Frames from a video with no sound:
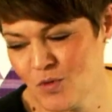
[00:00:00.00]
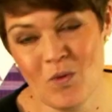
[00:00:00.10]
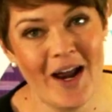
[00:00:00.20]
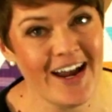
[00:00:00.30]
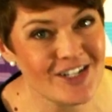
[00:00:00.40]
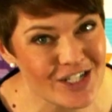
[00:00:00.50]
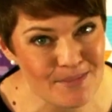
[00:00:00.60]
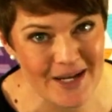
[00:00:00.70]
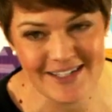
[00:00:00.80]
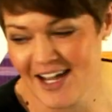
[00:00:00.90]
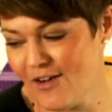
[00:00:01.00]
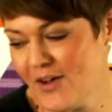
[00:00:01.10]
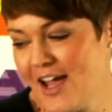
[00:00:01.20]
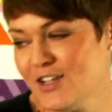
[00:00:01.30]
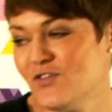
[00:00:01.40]
What I just picked
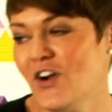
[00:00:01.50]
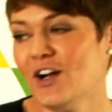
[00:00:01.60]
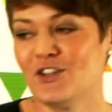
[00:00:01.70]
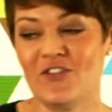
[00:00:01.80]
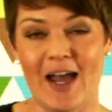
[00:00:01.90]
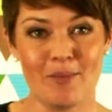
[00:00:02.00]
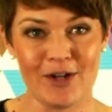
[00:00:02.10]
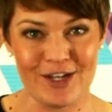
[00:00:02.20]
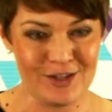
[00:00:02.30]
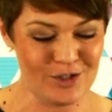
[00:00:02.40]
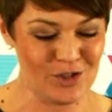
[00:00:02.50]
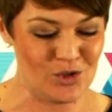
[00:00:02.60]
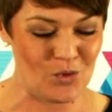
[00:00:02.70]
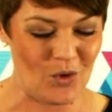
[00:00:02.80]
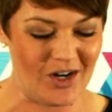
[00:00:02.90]
out as far as fabric in the
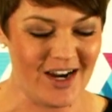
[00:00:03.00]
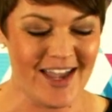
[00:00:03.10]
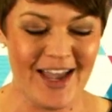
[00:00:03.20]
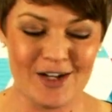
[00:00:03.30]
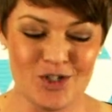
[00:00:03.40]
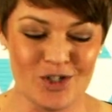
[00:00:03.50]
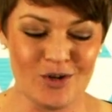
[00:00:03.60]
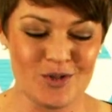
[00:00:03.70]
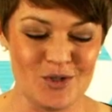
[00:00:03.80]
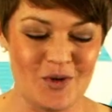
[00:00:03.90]
store and showed you